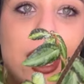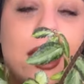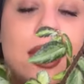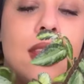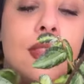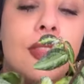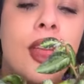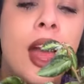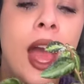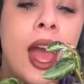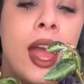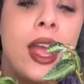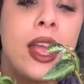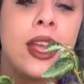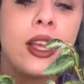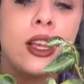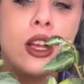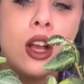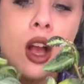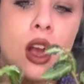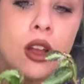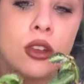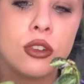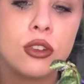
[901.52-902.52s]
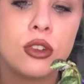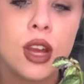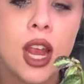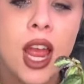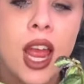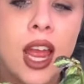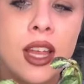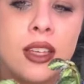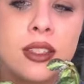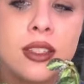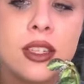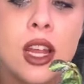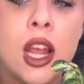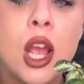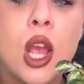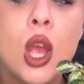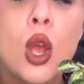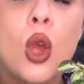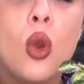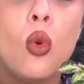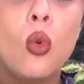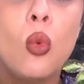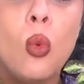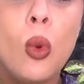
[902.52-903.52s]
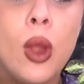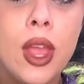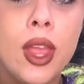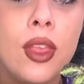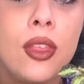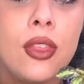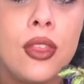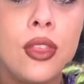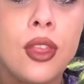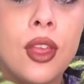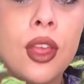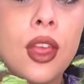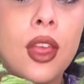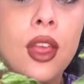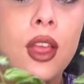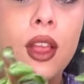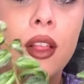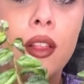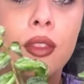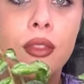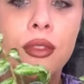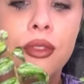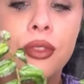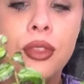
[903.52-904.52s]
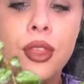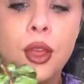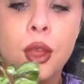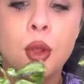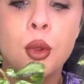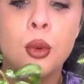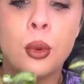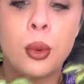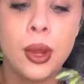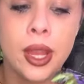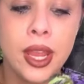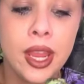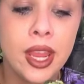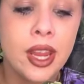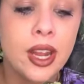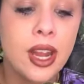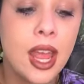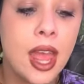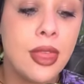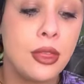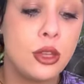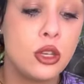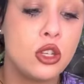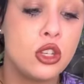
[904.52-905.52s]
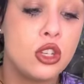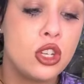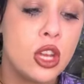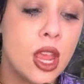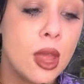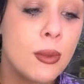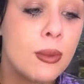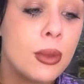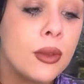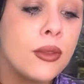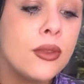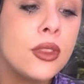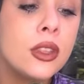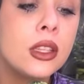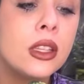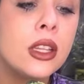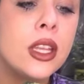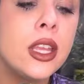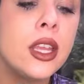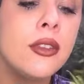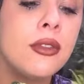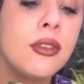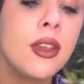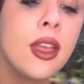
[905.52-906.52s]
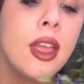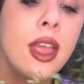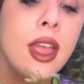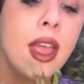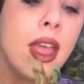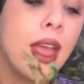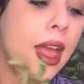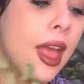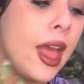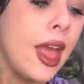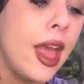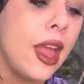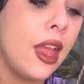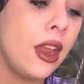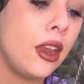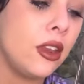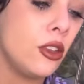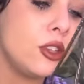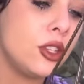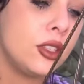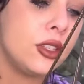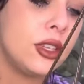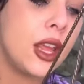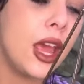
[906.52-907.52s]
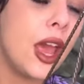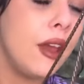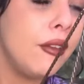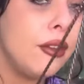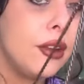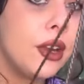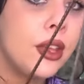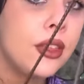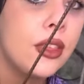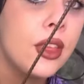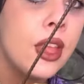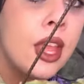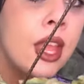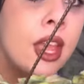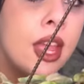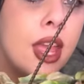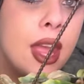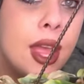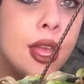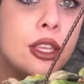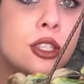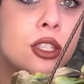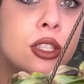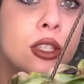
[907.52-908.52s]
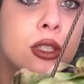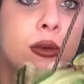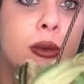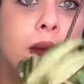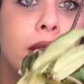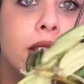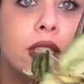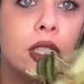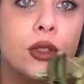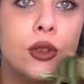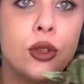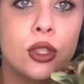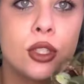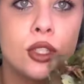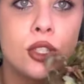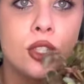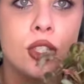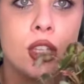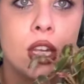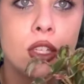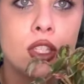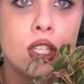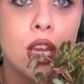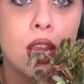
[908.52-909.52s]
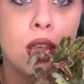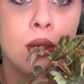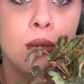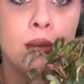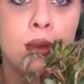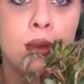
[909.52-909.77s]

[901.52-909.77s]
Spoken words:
And that in contrast with the green and the shape of the leaf and just everything, it just makes for such a